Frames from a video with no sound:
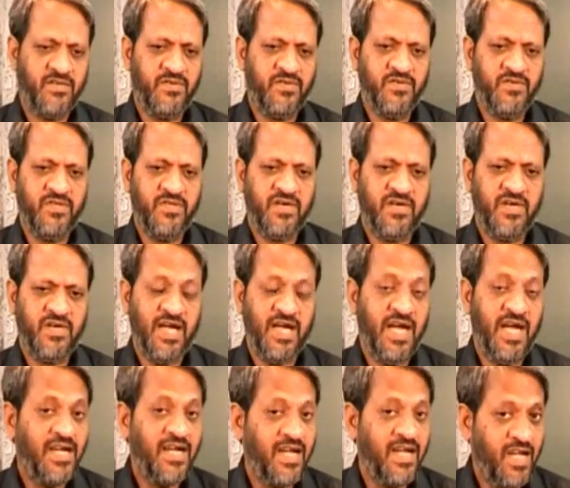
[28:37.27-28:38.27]
to the
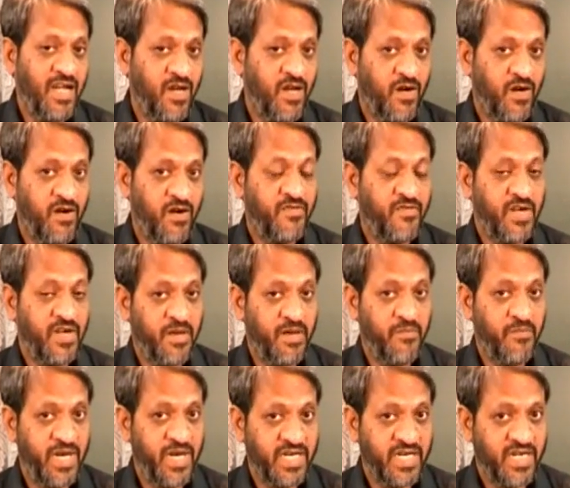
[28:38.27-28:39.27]
handle of a
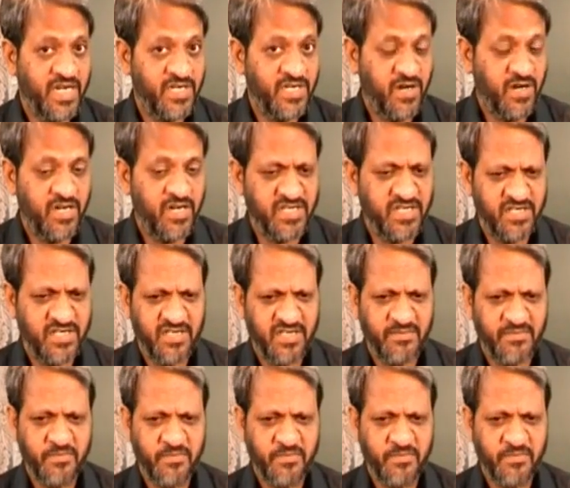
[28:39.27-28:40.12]
meta torch.